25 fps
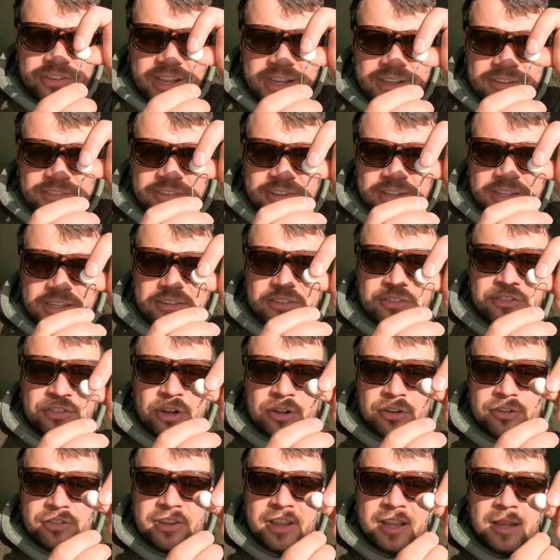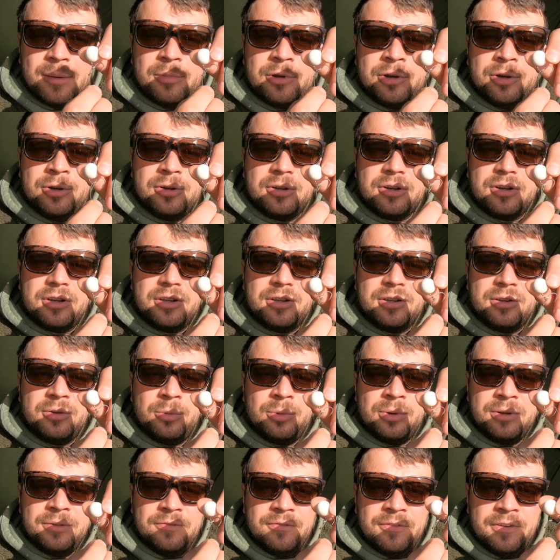size 6 chod type hook
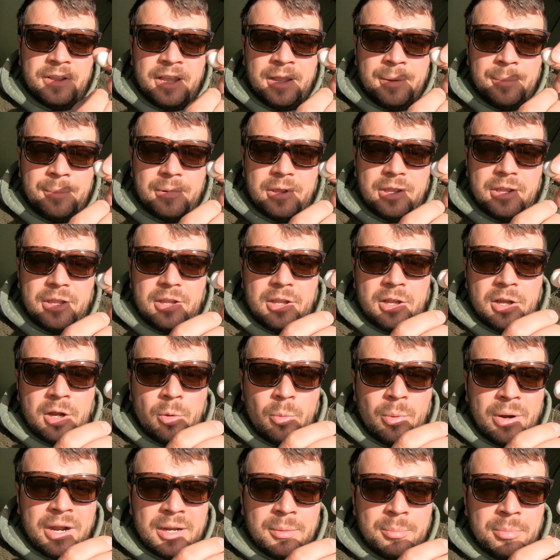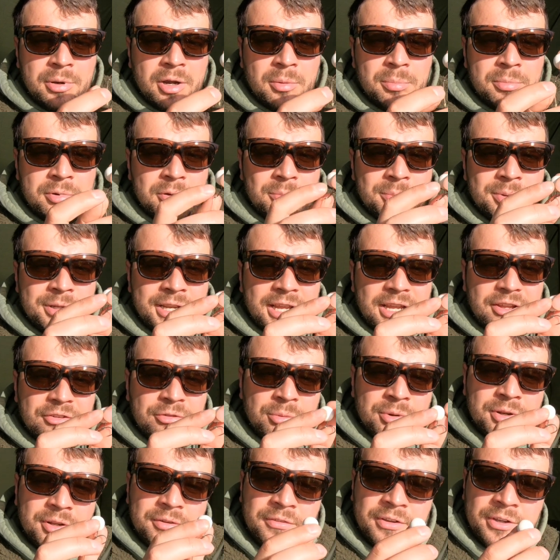with a white pop-up, and
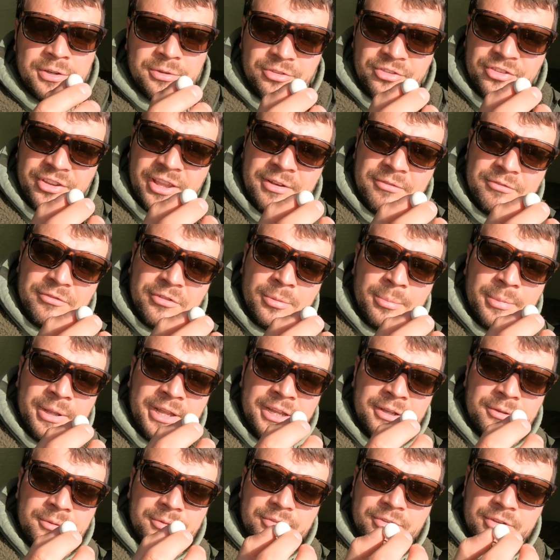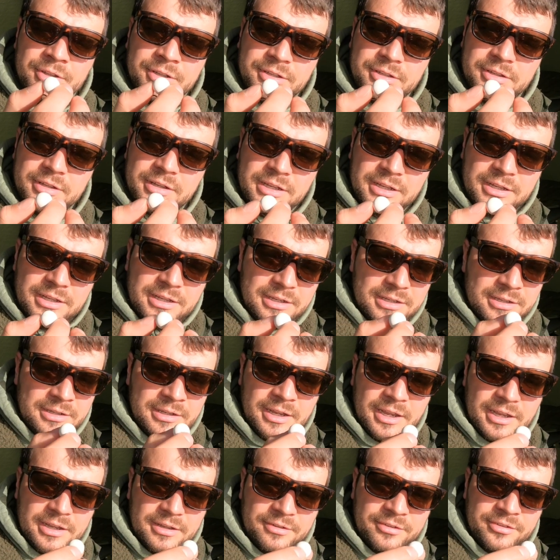that's one of those sent from hells, and
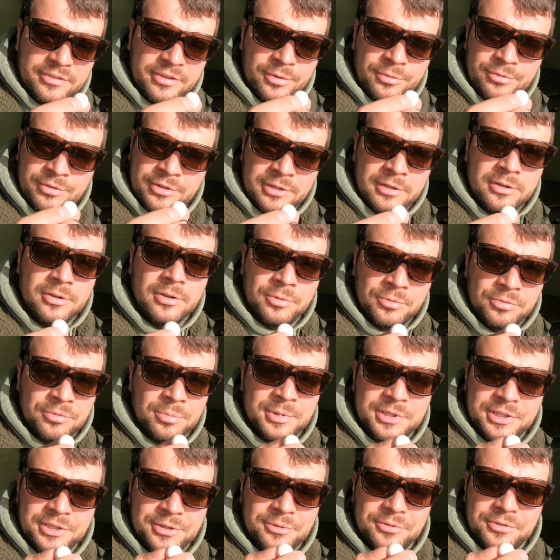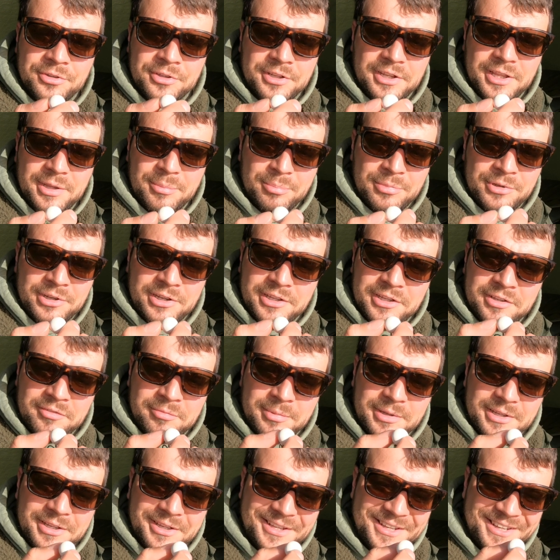yeah, Sophie loves me using them,
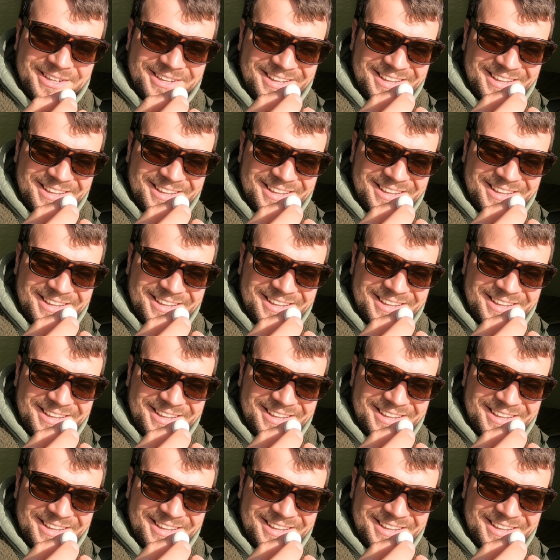believe me.